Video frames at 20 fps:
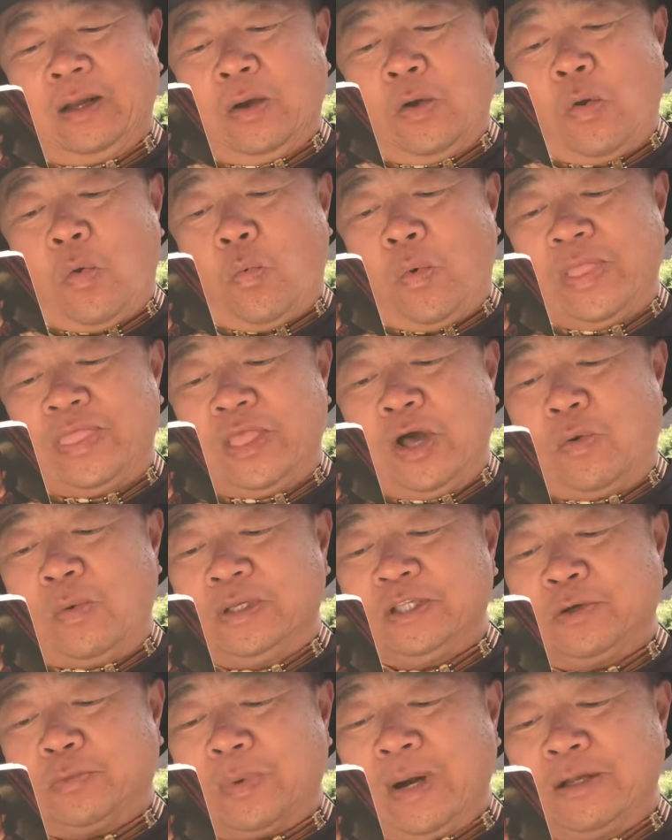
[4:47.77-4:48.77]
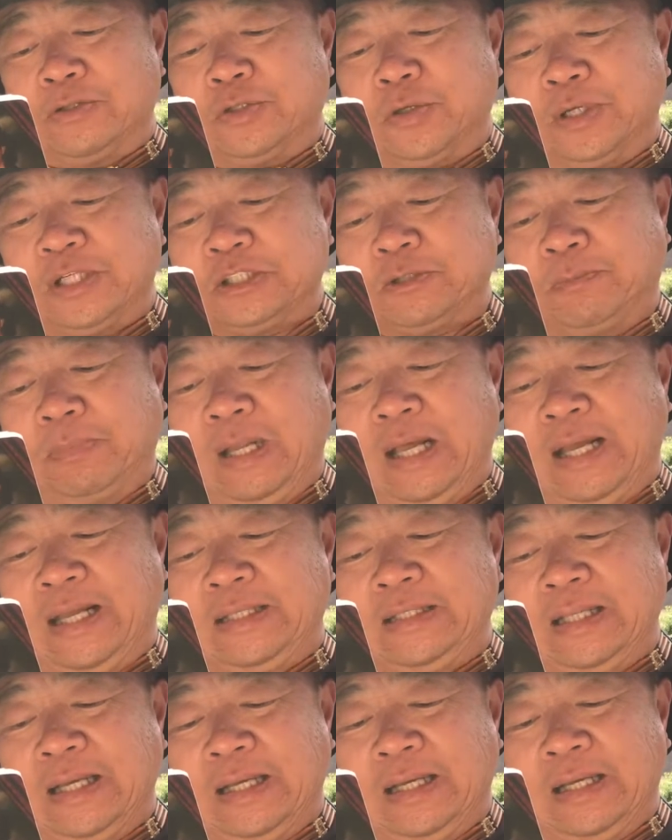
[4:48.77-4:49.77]
With no one around to
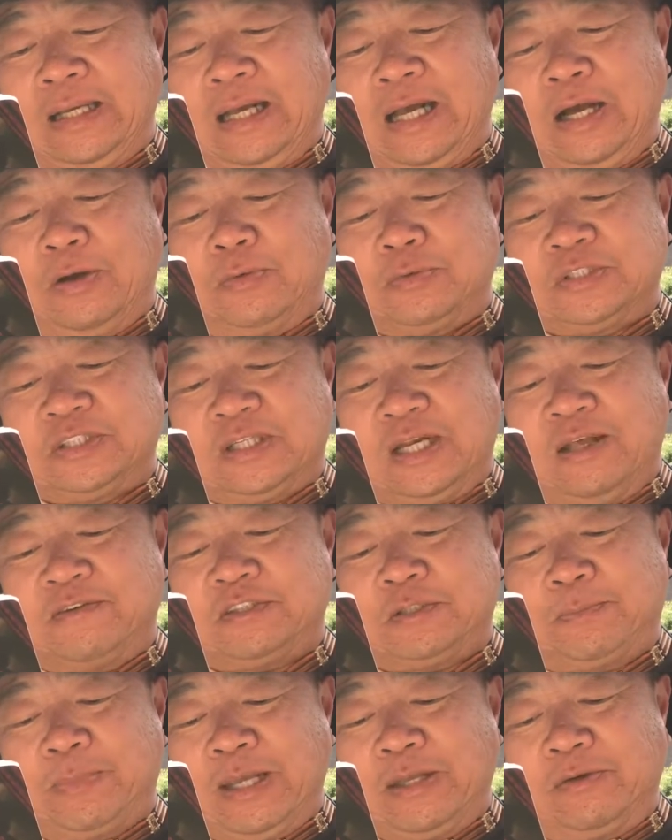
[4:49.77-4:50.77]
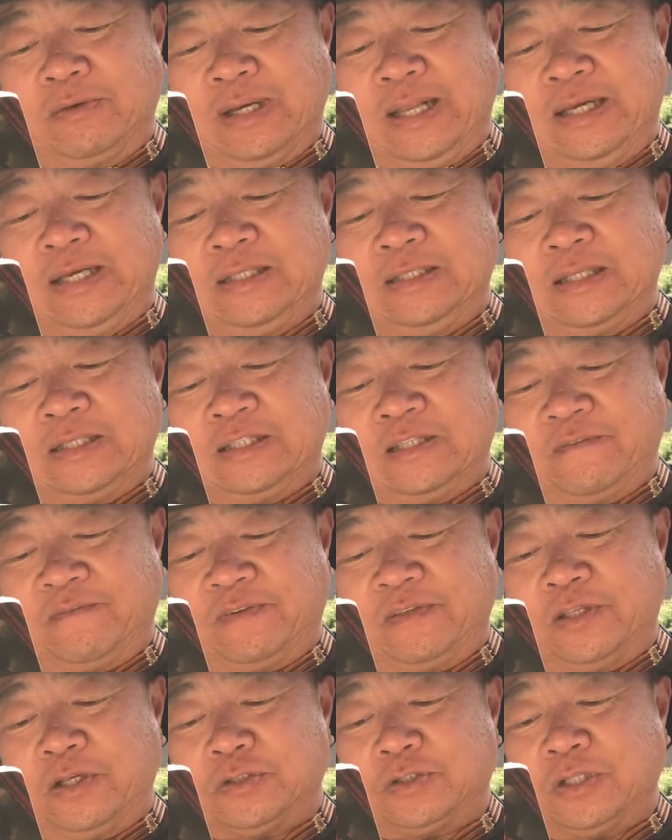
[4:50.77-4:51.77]
explain, I was left speculating the
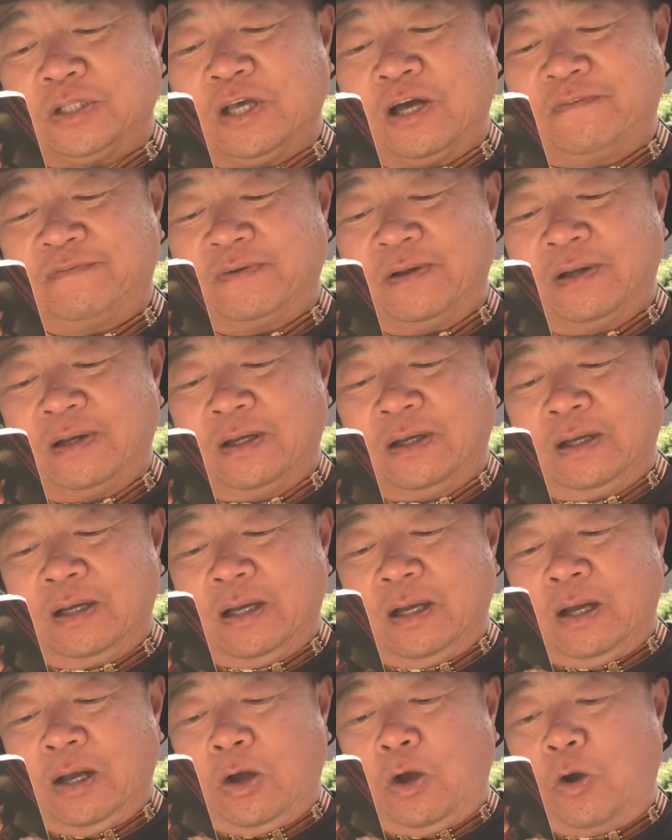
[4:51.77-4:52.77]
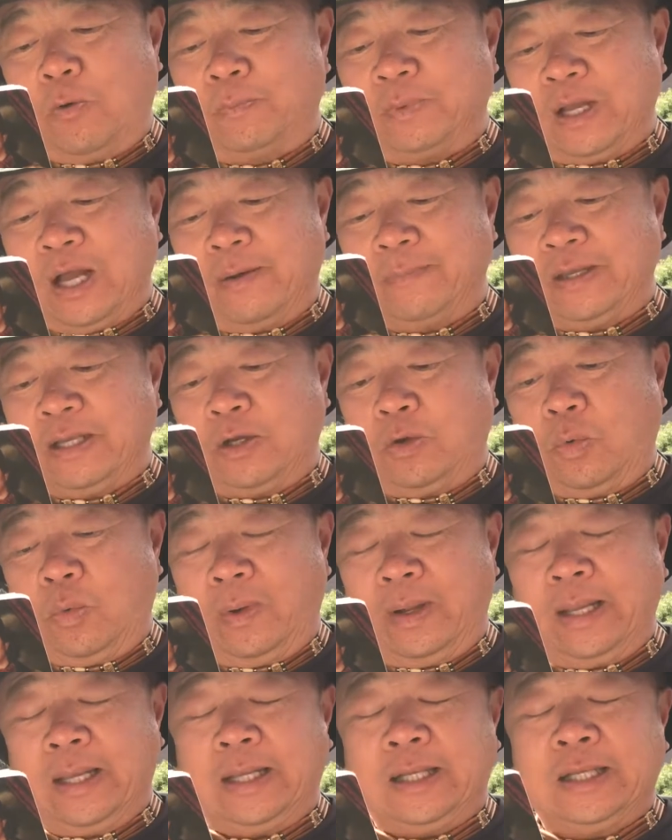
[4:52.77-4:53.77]
definition of homecoming queen.